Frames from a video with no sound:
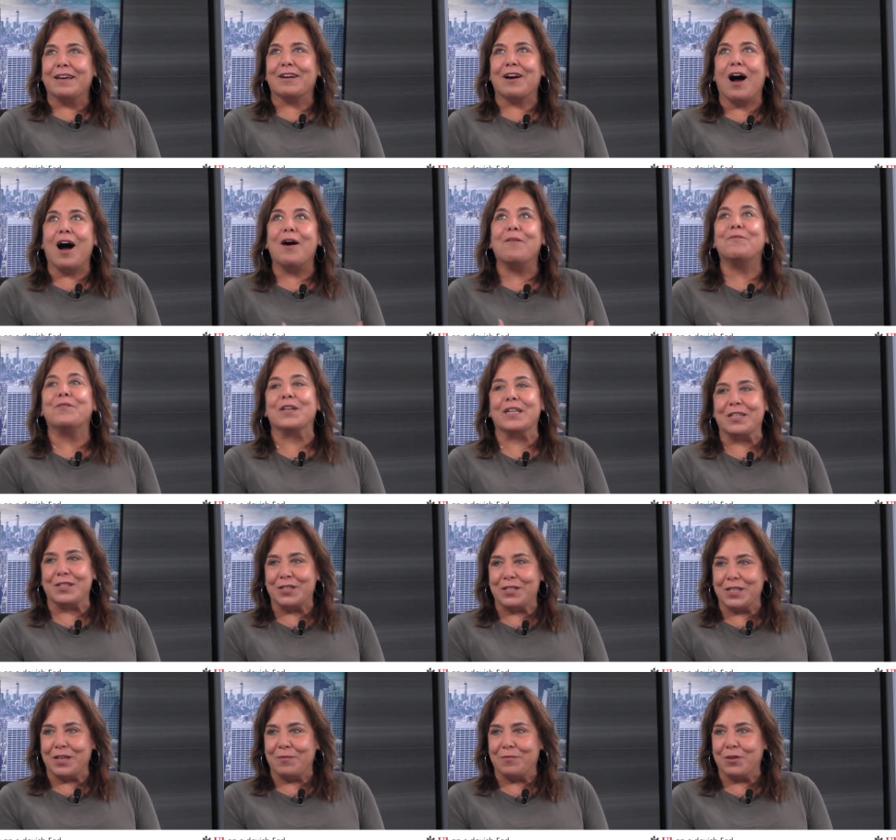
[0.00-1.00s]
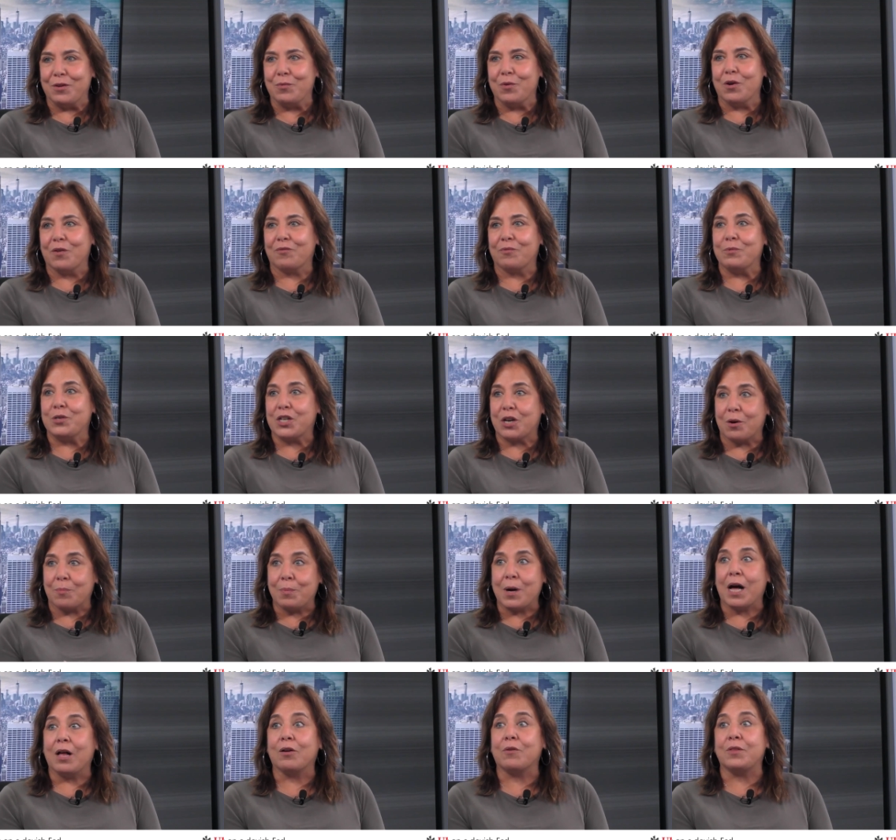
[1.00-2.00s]
confidence, if you will, from Chair
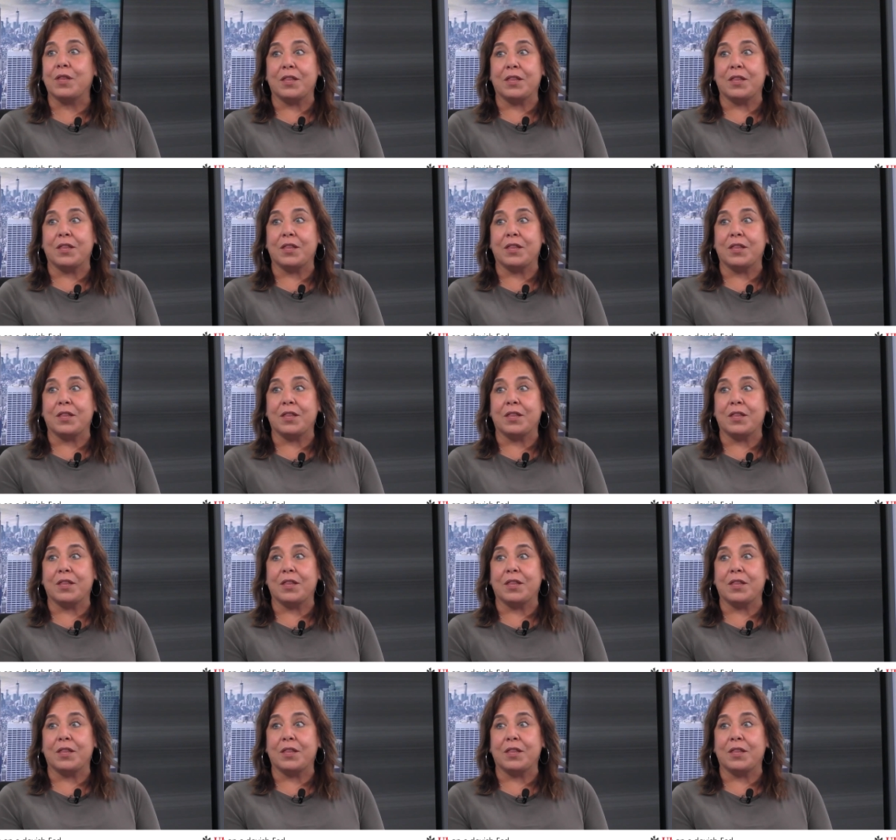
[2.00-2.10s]
Powell